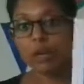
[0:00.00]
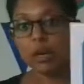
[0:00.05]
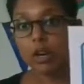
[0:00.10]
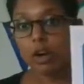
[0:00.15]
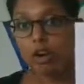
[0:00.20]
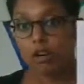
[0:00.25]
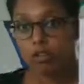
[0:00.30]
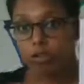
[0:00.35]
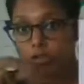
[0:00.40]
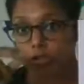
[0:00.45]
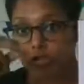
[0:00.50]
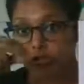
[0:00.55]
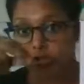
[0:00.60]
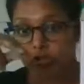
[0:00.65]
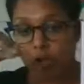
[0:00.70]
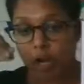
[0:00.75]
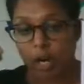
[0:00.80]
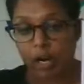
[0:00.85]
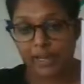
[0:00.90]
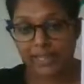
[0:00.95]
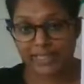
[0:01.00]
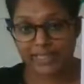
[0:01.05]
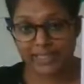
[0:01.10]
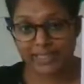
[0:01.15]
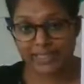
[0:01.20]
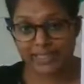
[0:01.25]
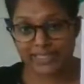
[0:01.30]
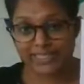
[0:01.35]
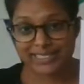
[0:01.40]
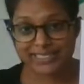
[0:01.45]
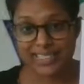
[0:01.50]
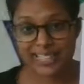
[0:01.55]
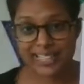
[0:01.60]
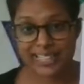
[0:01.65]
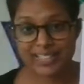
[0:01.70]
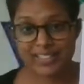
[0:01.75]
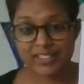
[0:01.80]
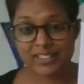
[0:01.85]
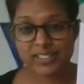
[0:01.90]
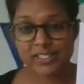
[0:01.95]
write the
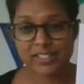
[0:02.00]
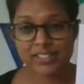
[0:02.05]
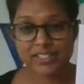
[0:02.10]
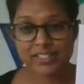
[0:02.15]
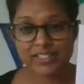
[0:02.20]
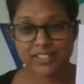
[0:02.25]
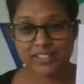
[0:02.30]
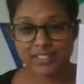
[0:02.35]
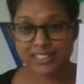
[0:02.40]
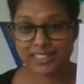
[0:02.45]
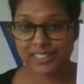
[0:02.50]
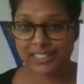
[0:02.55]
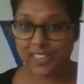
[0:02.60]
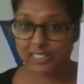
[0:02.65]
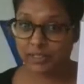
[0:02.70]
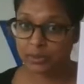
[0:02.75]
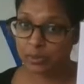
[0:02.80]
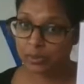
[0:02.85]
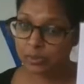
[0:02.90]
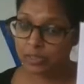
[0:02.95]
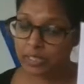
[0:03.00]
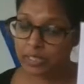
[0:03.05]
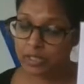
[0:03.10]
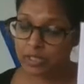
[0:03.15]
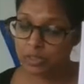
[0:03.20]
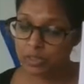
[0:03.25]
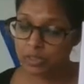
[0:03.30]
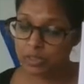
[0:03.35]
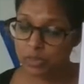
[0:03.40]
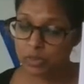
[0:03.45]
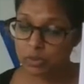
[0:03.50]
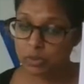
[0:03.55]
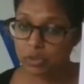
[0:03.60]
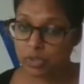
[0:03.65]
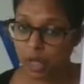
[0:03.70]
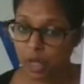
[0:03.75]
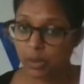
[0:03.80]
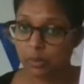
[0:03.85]
sentence. That's what we need to do. So,